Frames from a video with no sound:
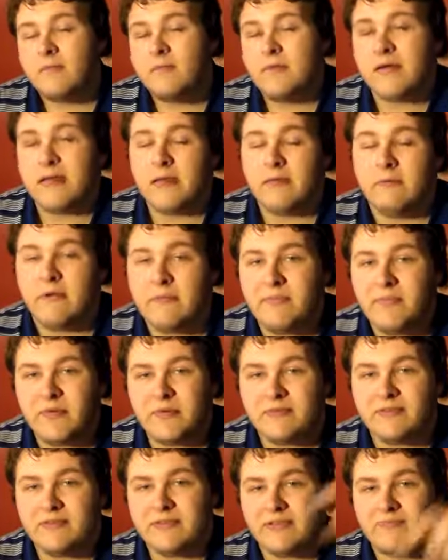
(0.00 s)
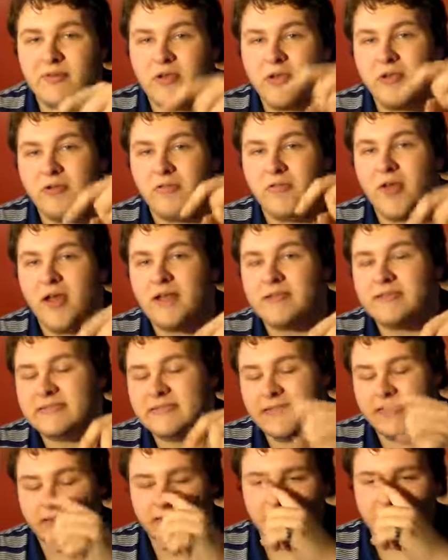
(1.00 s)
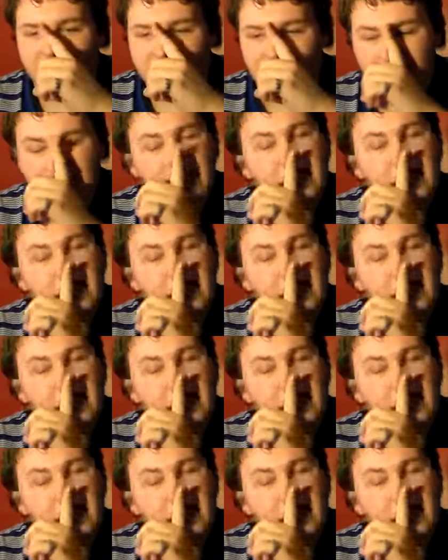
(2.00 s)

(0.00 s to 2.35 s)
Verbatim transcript: But anyway, put put your thoughts in